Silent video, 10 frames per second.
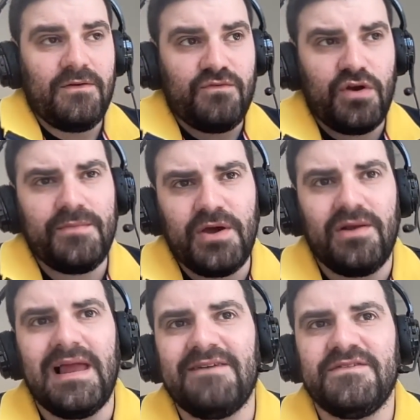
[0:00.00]
Romeo
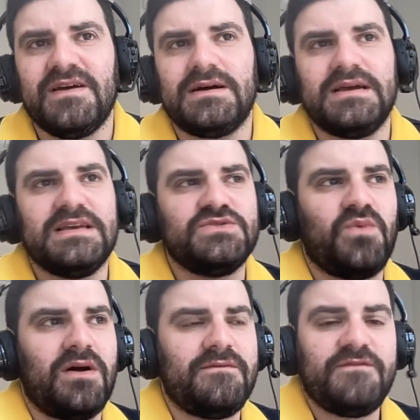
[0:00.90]
Lavia is
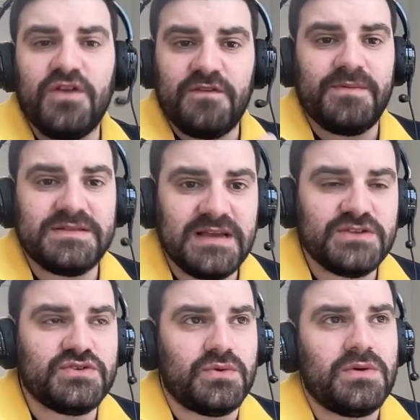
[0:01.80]
one full of
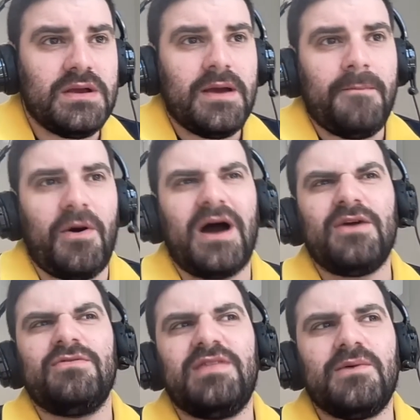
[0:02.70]
potential, but I
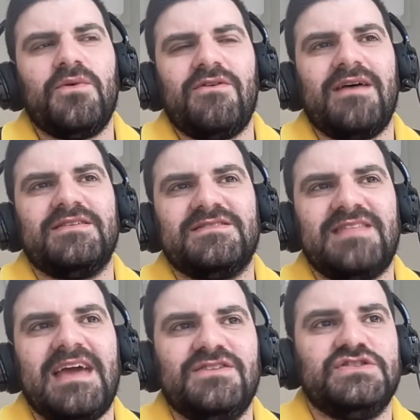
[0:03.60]
don't think we're at the
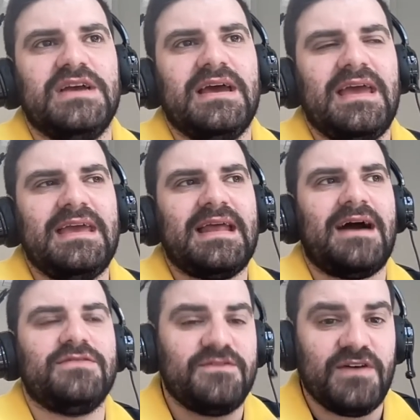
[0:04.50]
stage yet in
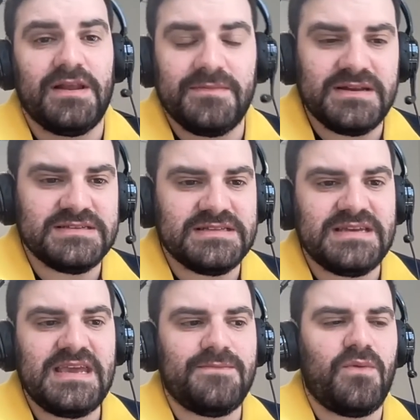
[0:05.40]
our development as a
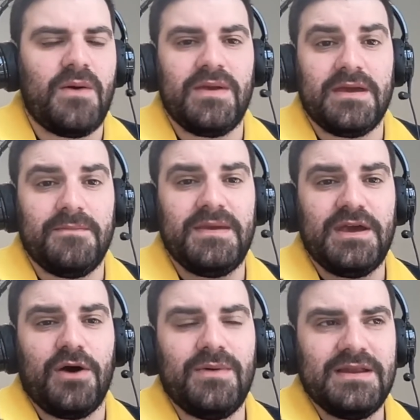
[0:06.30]
team where we can be
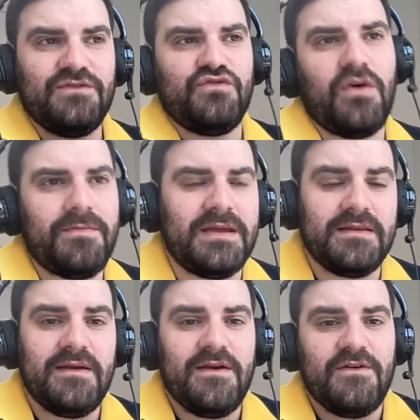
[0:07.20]
going and dropping
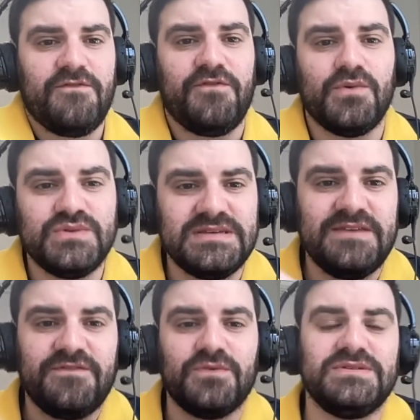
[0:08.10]
40,
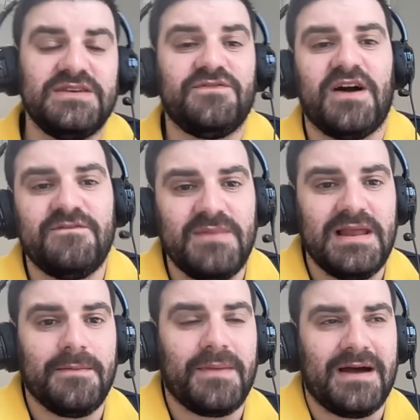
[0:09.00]
45
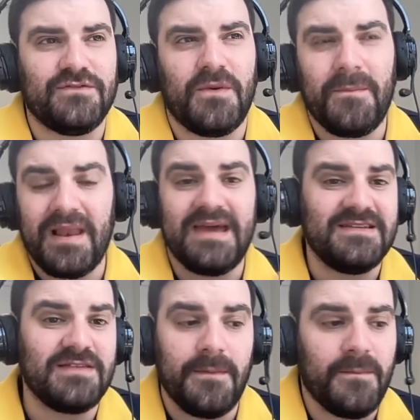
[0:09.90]
million pounds on
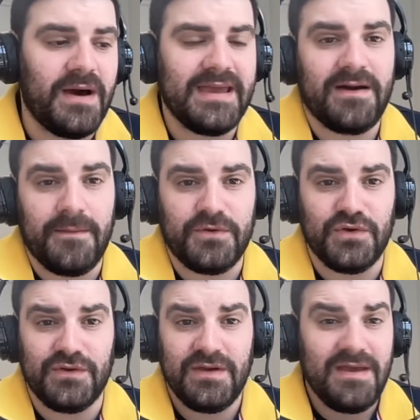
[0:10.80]
players that might come
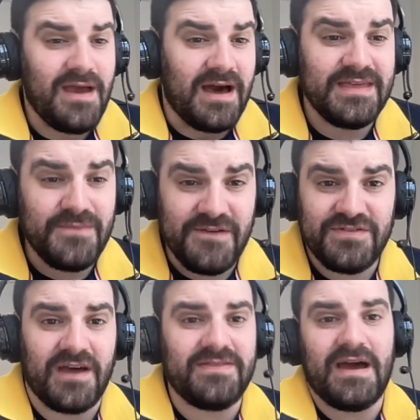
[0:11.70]
good. I think we've
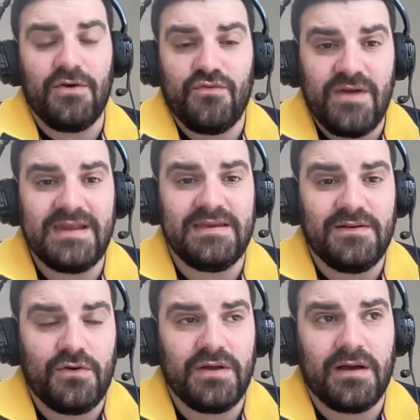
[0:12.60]
done that already
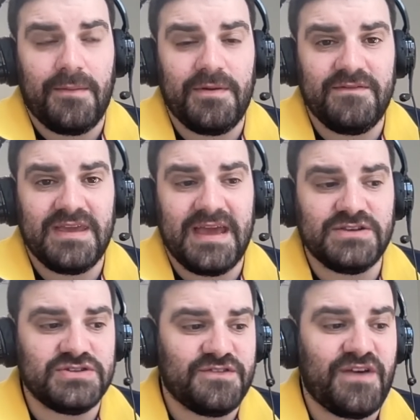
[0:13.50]
on a couple of
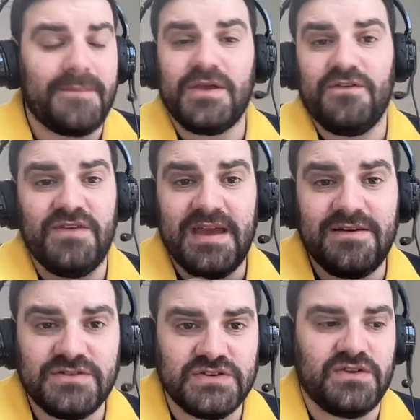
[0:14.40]
occasions. Fabio
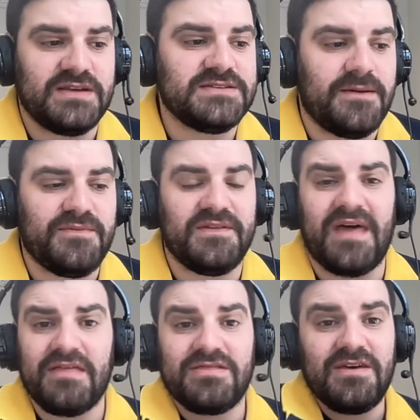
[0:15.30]
Vieira is a good example of
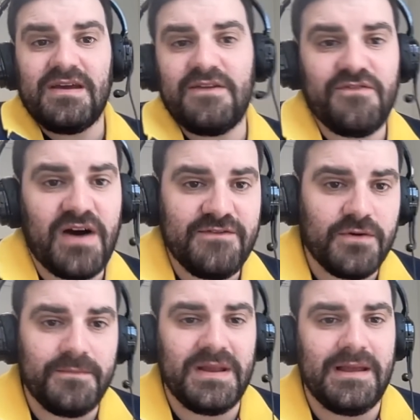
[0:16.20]
that. 35
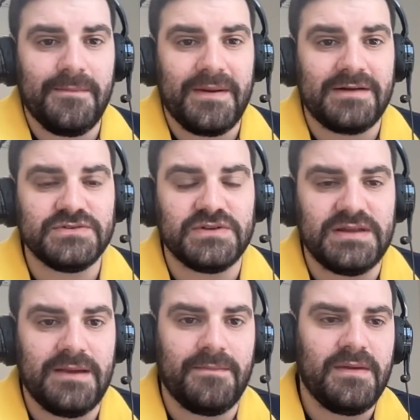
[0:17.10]
odd million pounds on
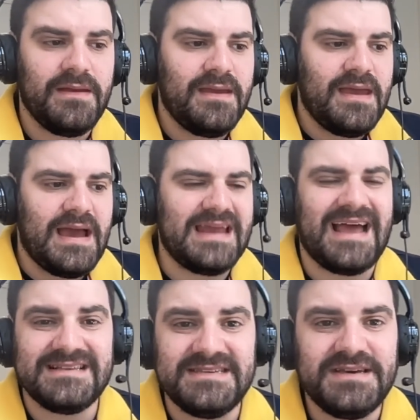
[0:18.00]
him and
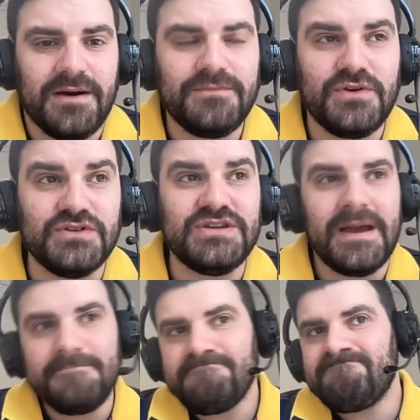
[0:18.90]
has he come good
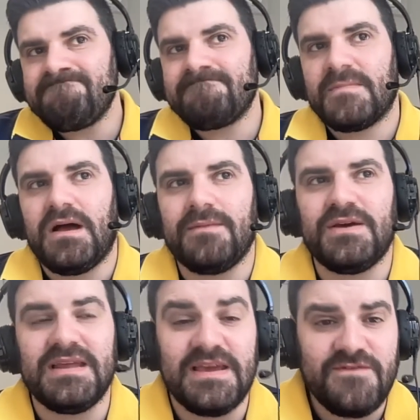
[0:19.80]
yet? I'm
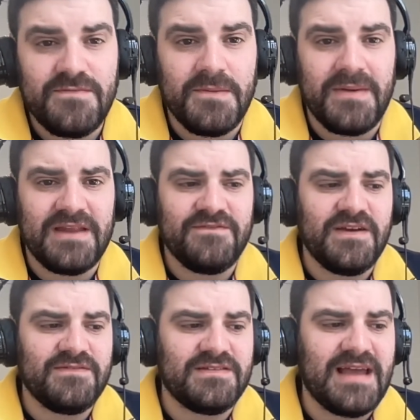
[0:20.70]
going to give him the benefit
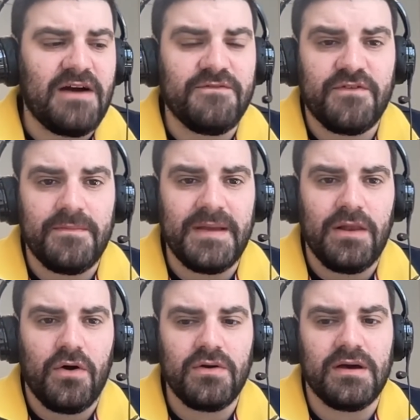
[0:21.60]
of the doubt for a bit
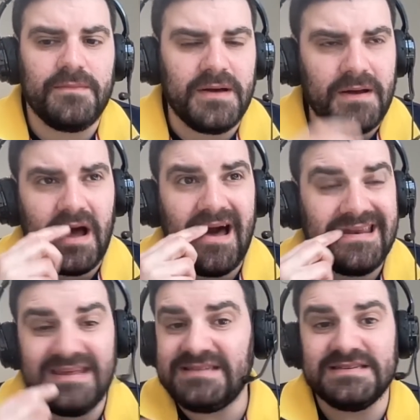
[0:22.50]
longer, but I,
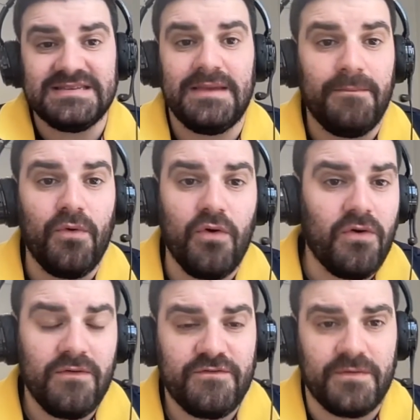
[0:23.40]
need to see
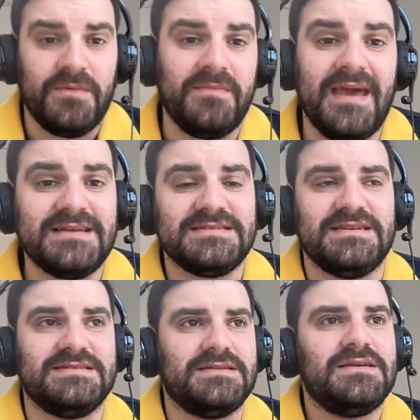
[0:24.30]
more from him next
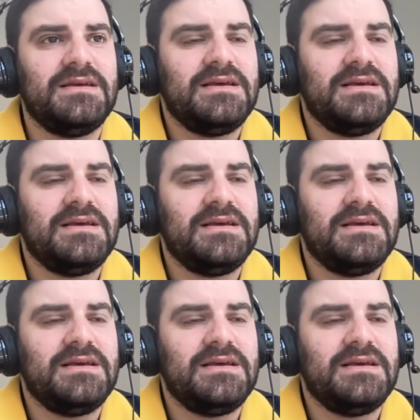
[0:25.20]
season